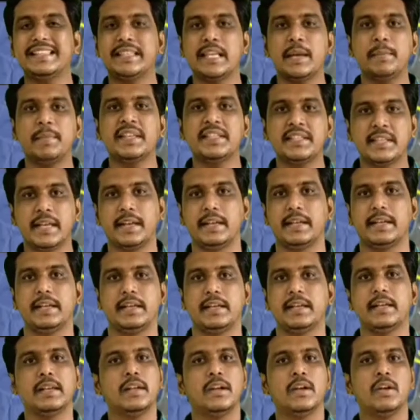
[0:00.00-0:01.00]

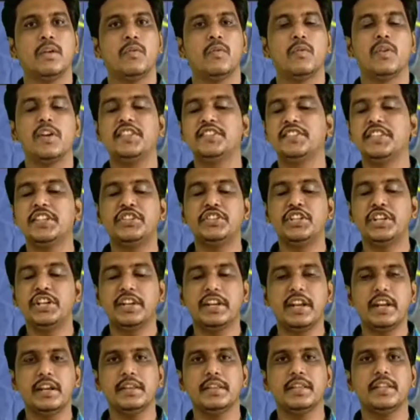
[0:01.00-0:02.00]
semicircle. What is it,
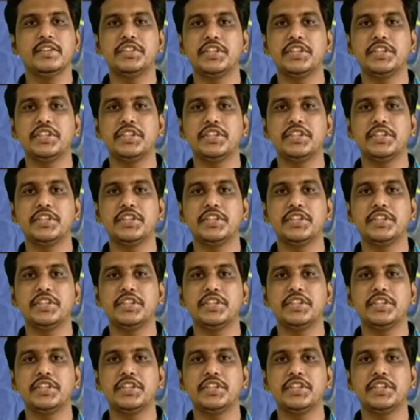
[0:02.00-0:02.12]
children?